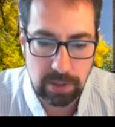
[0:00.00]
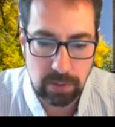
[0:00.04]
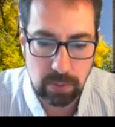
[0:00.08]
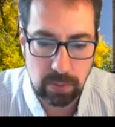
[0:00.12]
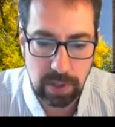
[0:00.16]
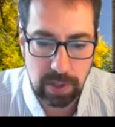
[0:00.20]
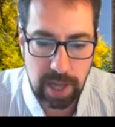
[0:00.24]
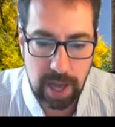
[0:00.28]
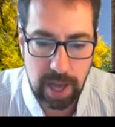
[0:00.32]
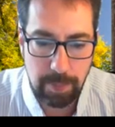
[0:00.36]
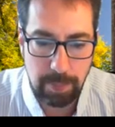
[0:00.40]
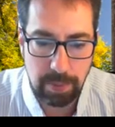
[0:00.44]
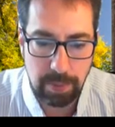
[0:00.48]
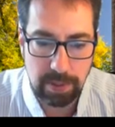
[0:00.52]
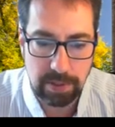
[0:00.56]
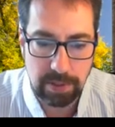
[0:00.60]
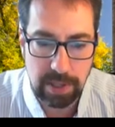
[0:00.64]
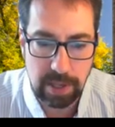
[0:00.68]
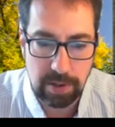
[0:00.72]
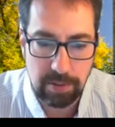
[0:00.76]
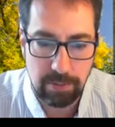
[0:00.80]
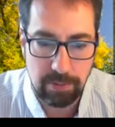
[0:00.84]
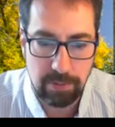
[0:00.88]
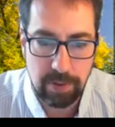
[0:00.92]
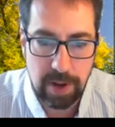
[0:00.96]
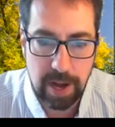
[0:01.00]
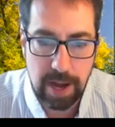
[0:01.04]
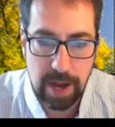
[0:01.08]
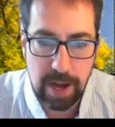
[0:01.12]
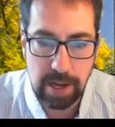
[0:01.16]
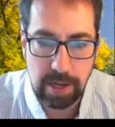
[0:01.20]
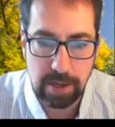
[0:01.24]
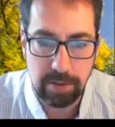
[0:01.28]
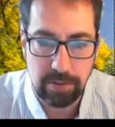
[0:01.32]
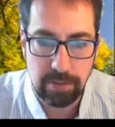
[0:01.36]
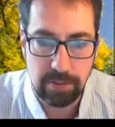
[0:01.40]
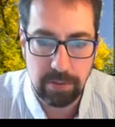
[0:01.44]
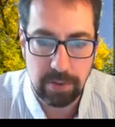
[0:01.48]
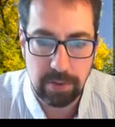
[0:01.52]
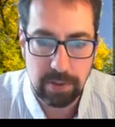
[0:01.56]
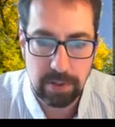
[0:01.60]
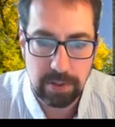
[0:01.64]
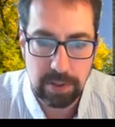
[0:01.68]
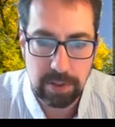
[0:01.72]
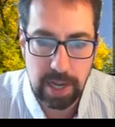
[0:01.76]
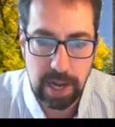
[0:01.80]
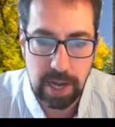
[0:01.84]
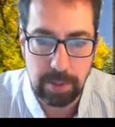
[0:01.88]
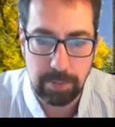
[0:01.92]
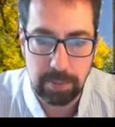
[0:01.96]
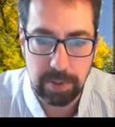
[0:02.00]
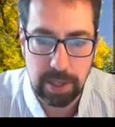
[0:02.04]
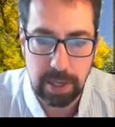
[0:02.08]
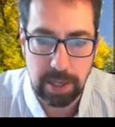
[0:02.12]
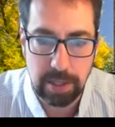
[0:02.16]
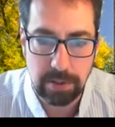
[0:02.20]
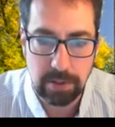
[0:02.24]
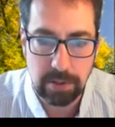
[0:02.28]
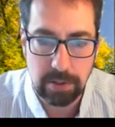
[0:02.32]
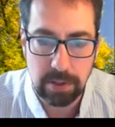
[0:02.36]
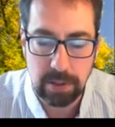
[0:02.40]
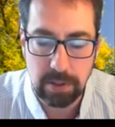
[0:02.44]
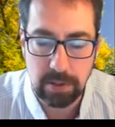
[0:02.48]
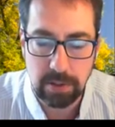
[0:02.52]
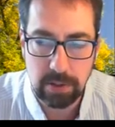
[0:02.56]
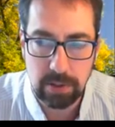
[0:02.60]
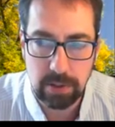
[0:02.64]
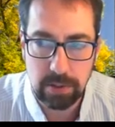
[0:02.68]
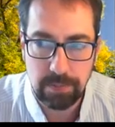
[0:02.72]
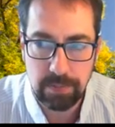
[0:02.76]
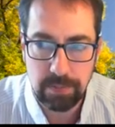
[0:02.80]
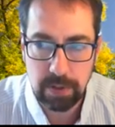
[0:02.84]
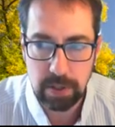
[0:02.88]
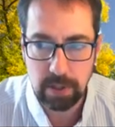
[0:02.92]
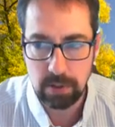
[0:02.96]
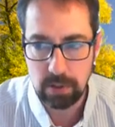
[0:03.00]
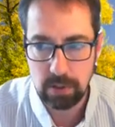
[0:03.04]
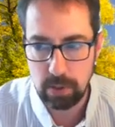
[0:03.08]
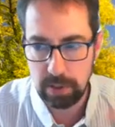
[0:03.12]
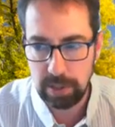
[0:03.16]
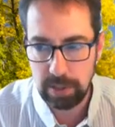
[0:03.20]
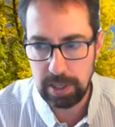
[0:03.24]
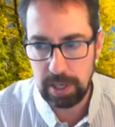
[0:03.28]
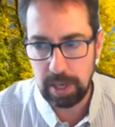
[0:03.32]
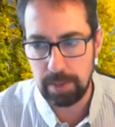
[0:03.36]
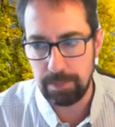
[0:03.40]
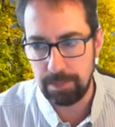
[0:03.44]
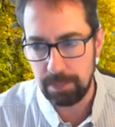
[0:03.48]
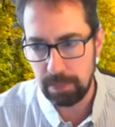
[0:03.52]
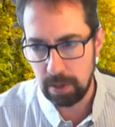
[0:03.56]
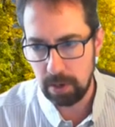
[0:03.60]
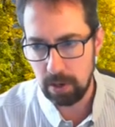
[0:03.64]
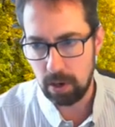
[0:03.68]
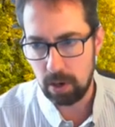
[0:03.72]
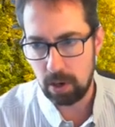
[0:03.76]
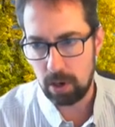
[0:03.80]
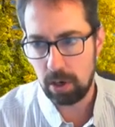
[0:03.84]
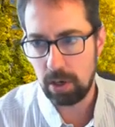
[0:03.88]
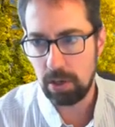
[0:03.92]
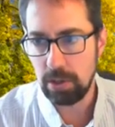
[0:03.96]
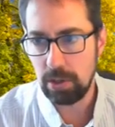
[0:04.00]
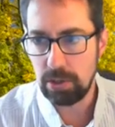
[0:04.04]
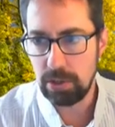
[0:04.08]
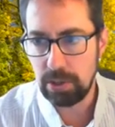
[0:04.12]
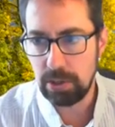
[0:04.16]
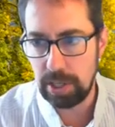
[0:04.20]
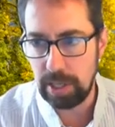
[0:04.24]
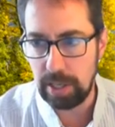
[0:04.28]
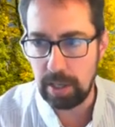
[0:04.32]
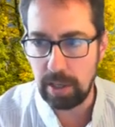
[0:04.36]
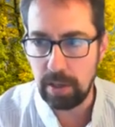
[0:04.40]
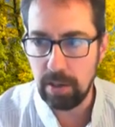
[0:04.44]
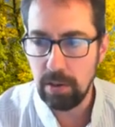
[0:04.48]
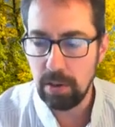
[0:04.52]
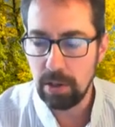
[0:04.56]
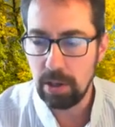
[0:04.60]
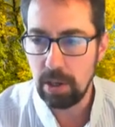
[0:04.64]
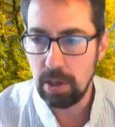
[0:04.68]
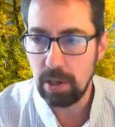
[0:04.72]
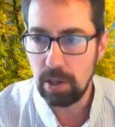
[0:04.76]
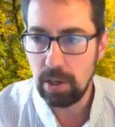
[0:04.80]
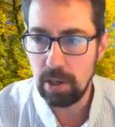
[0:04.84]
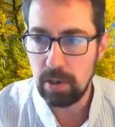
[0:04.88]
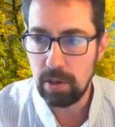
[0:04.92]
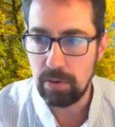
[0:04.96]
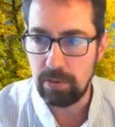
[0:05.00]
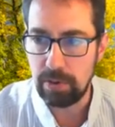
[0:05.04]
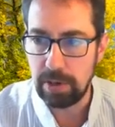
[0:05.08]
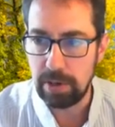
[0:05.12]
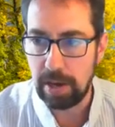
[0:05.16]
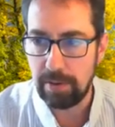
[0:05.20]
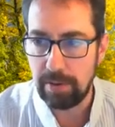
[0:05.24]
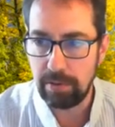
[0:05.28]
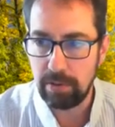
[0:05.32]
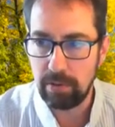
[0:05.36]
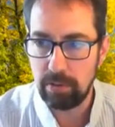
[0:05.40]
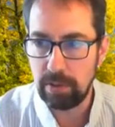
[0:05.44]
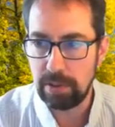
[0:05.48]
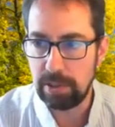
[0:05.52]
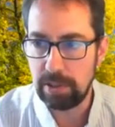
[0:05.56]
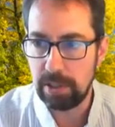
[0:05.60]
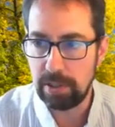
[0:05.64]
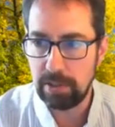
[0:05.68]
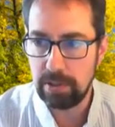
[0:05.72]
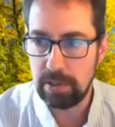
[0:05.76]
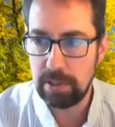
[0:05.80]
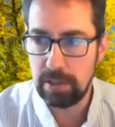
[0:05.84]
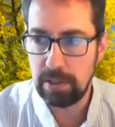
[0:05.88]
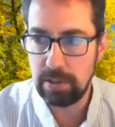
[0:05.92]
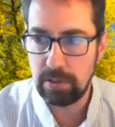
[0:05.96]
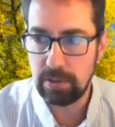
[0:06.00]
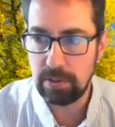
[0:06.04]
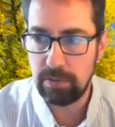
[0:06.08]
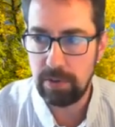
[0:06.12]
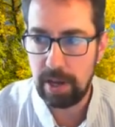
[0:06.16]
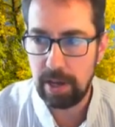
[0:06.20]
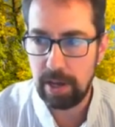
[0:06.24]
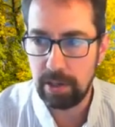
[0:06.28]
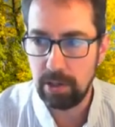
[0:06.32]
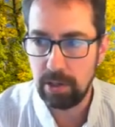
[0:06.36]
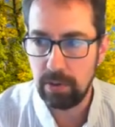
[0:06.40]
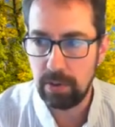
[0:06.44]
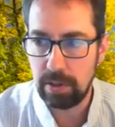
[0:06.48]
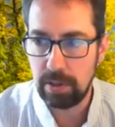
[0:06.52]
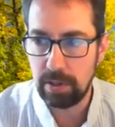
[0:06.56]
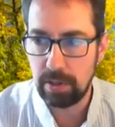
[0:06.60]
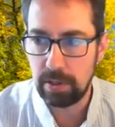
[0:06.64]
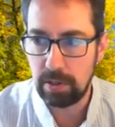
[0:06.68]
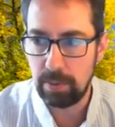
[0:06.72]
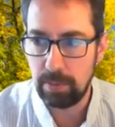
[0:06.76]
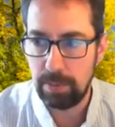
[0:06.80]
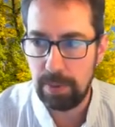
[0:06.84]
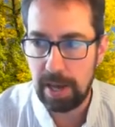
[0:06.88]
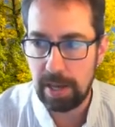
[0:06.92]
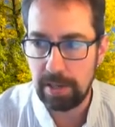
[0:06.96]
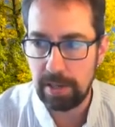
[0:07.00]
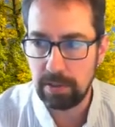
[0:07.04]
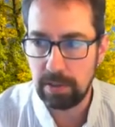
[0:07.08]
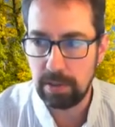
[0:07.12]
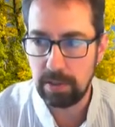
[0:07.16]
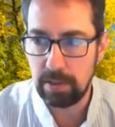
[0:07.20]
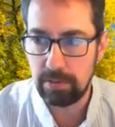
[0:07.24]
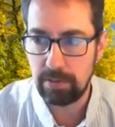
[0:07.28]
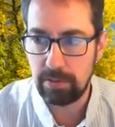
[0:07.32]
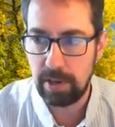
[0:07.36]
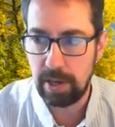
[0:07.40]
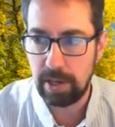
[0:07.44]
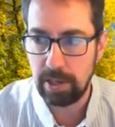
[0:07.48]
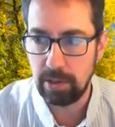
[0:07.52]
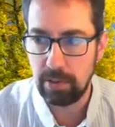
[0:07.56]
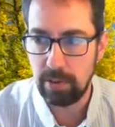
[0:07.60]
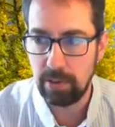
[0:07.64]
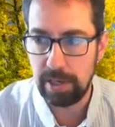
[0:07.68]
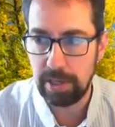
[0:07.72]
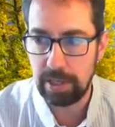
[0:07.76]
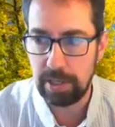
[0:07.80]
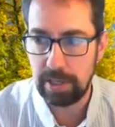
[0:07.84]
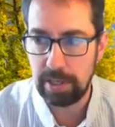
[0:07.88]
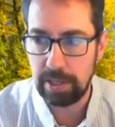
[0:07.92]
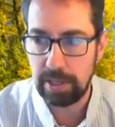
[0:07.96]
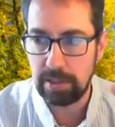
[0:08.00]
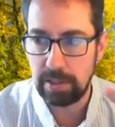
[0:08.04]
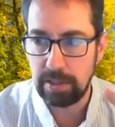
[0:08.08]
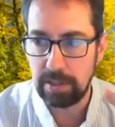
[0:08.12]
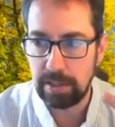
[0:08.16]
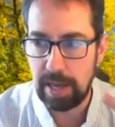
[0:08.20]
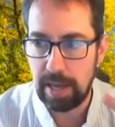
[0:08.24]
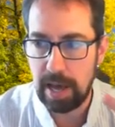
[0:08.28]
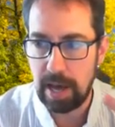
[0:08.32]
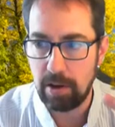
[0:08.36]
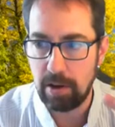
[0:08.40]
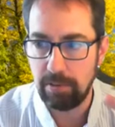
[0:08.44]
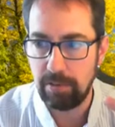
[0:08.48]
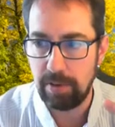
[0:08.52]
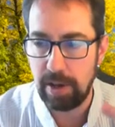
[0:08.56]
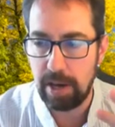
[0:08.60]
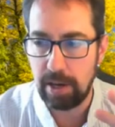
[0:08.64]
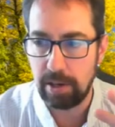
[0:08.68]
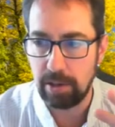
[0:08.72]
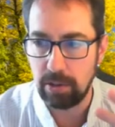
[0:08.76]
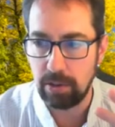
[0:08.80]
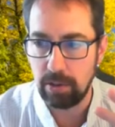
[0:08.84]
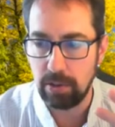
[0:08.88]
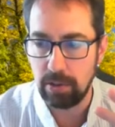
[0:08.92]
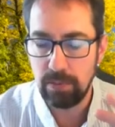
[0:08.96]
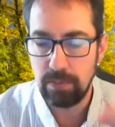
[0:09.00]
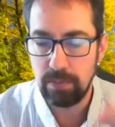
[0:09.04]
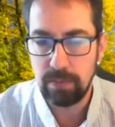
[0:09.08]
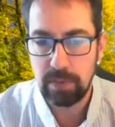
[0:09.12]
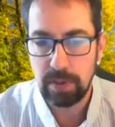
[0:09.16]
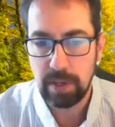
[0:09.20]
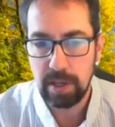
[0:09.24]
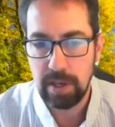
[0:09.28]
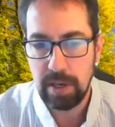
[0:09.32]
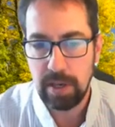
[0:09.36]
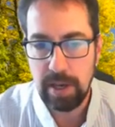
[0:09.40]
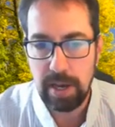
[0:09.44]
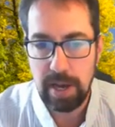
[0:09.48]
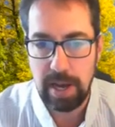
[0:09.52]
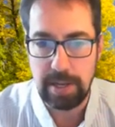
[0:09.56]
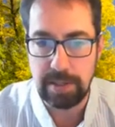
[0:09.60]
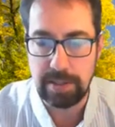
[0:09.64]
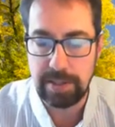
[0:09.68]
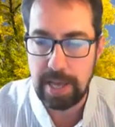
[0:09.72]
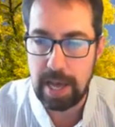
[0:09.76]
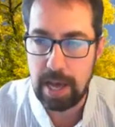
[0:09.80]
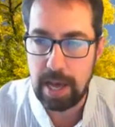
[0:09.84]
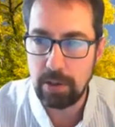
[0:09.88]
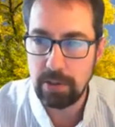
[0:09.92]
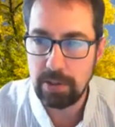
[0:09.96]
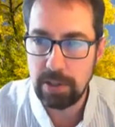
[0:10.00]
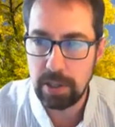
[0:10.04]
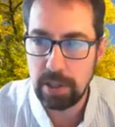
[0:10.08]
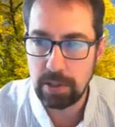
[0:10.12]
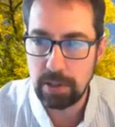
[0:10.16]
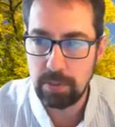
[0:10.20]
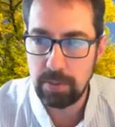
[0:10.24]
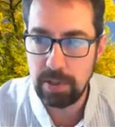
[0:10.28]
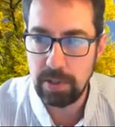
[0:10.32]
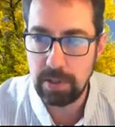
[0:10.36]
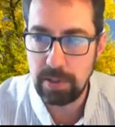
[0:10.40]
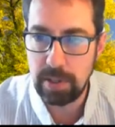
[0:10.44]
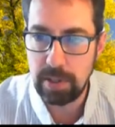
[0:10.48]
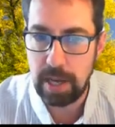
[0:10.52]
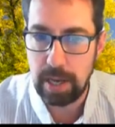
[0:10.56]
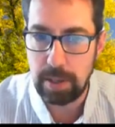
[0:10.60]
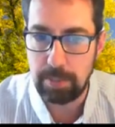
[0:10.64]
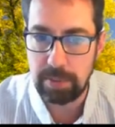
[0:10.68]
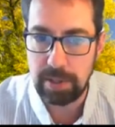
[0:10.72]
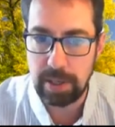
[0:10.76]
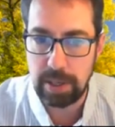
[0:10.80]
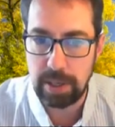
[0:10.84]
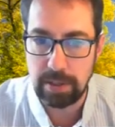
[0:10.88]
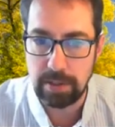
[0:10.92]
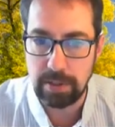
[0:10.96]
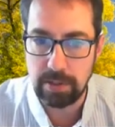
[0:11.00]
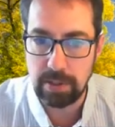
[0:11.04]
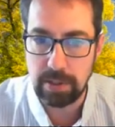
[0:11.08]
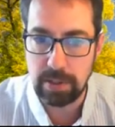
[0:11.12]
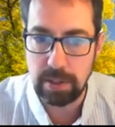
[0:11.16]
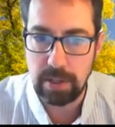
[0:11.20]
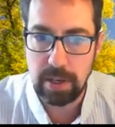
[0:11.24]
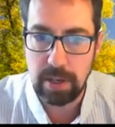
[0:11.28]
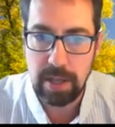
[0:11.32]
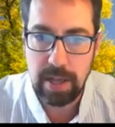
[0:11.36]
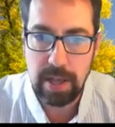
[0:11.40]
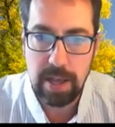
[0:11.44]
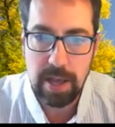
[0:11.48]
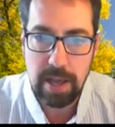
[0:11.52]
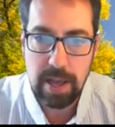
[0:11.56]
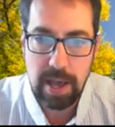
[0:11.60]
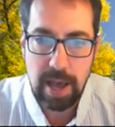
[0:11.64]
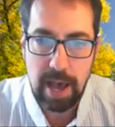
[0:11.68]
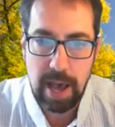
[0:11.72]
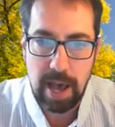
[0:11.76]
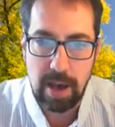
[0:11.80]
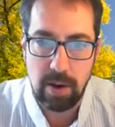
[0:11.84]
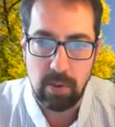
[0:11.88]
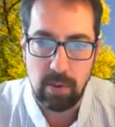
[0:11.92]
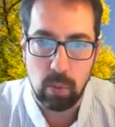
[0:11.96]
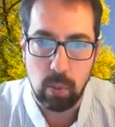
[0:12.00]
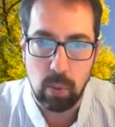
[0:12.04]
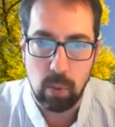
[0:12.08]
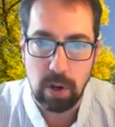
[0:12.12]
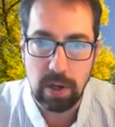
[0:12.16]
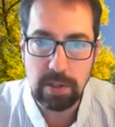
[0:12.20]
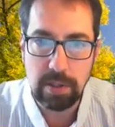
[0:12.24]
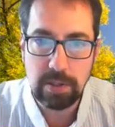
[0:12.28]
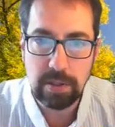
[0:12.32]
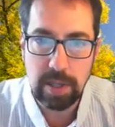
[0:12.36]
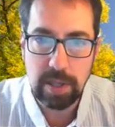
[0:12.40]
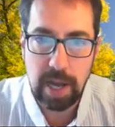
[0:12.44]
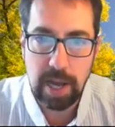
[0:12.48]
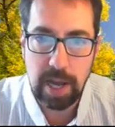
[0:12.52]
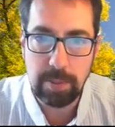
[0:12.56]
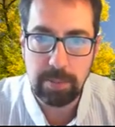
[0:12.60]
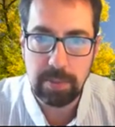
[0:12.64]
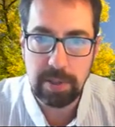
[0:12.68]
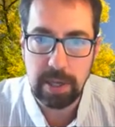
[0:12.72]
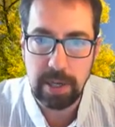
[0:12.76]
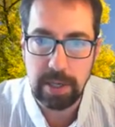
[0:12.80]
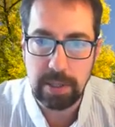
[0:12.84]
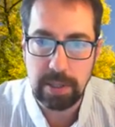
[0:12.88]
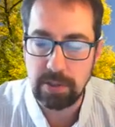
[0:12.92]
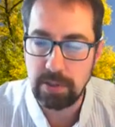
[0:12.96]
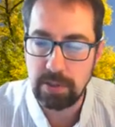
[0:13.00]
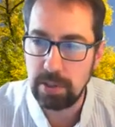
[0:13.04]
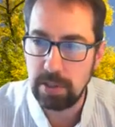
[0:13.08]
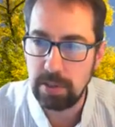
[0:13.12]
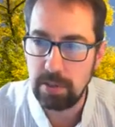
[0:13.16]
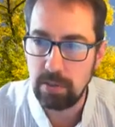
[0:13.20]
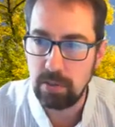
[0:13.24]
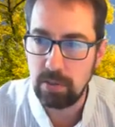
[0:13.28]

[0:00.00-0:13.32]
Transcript: happens at 5 time constants. So again, RC if we have the resistance value and the capacitance value, I can get the tau value. And tau tells me the time constant. At one time constant,